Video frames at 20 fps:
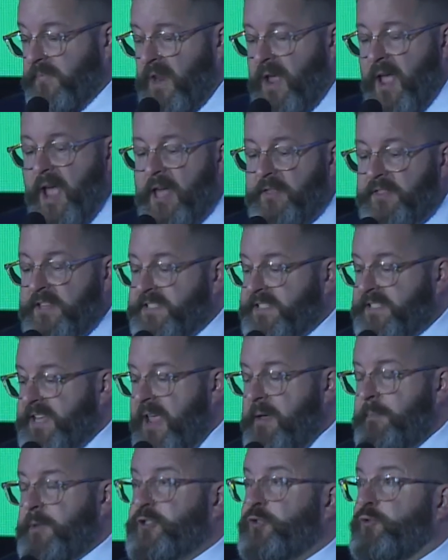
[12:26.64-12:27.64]
And the
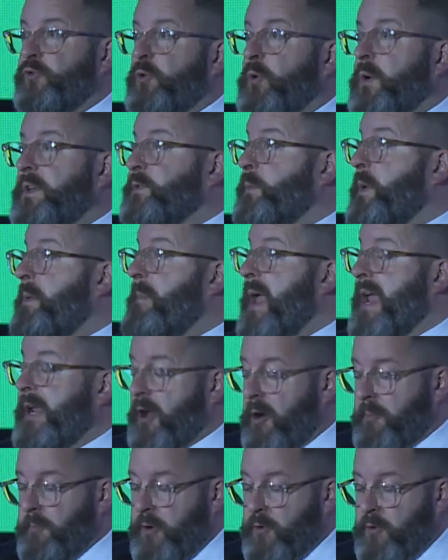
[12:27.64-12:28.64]
same is true as we made
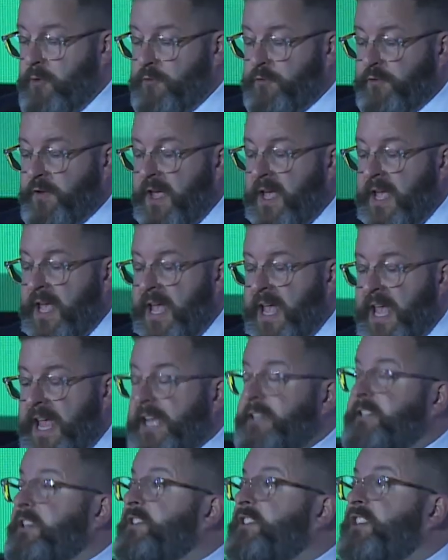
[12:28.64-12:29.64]
our move
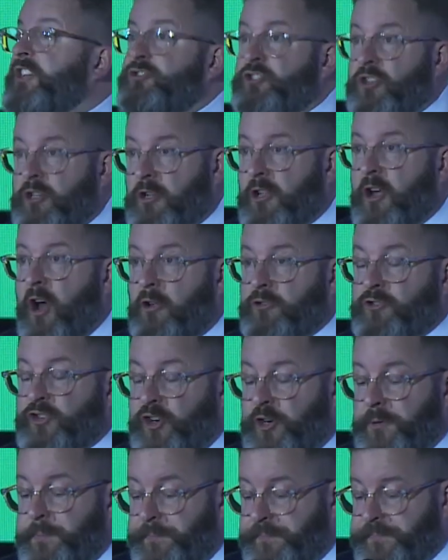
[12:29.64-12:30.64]
into digital
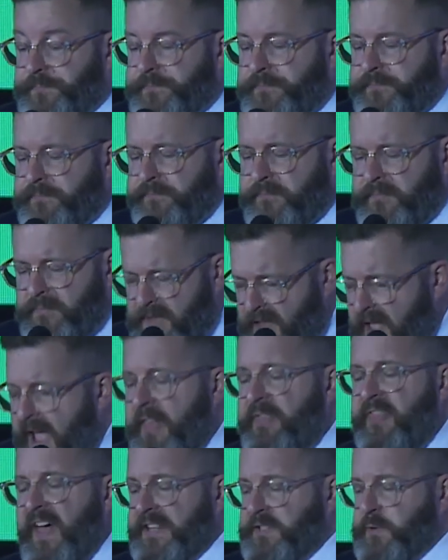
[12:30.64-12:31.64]
culture.
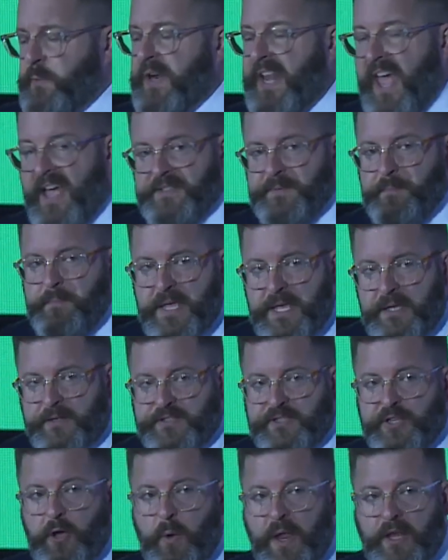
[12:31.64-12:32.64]
And that's what has me
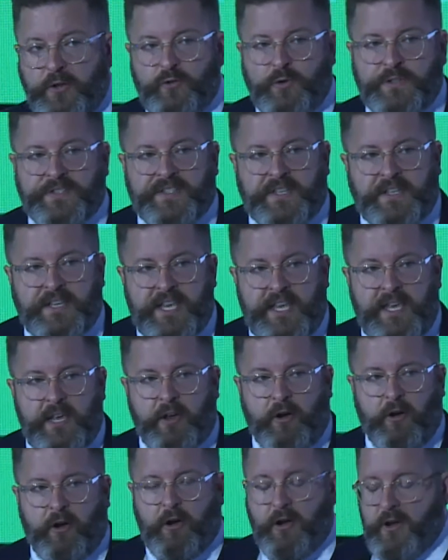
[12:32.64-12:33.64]
so interested
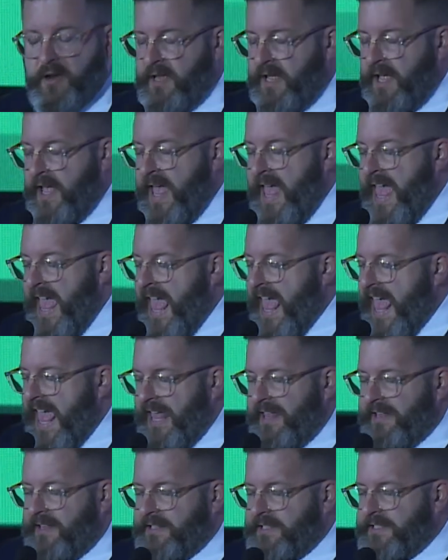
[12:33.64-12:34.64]
here
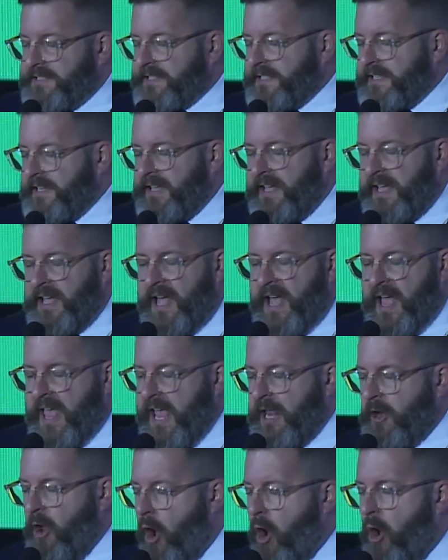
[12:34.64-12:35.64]
is
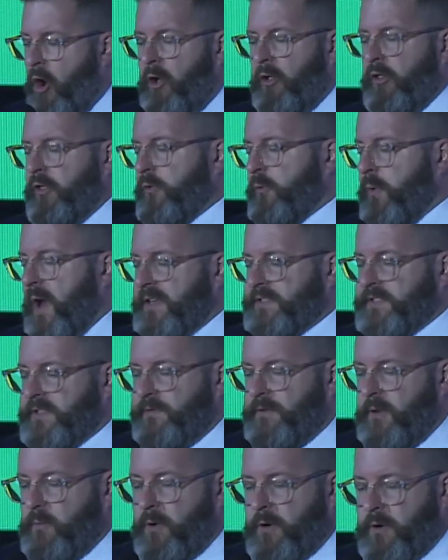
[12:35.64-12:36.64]
in all the rest
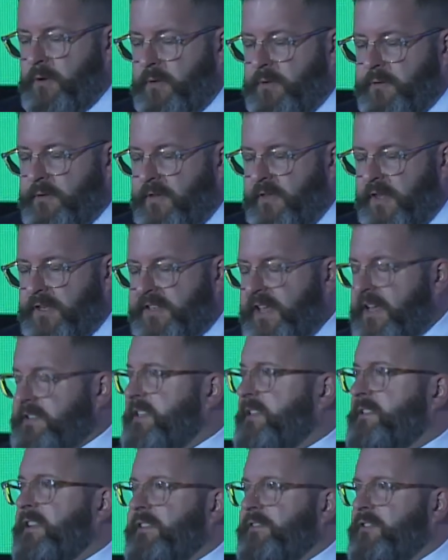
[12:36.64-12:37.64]
of the world that
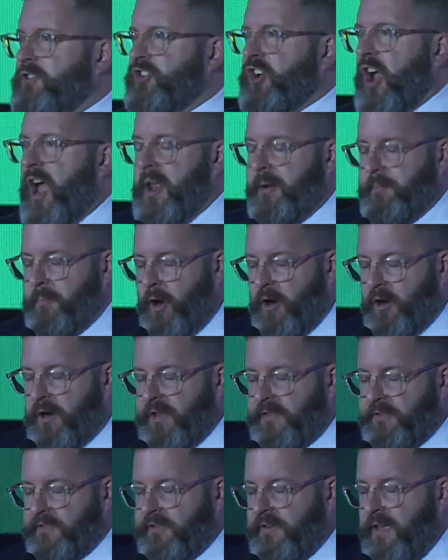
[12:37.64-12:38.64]
doesn't live in giant
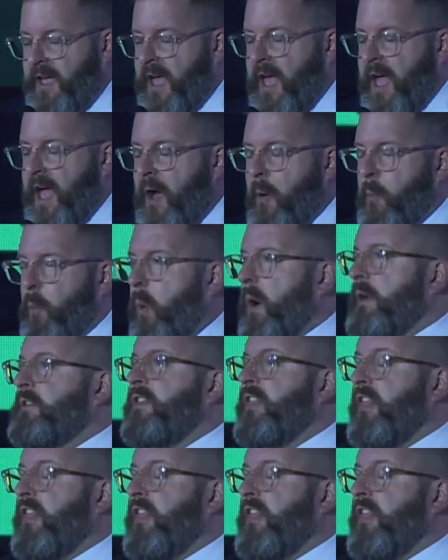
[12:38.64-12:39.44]
markets, what are the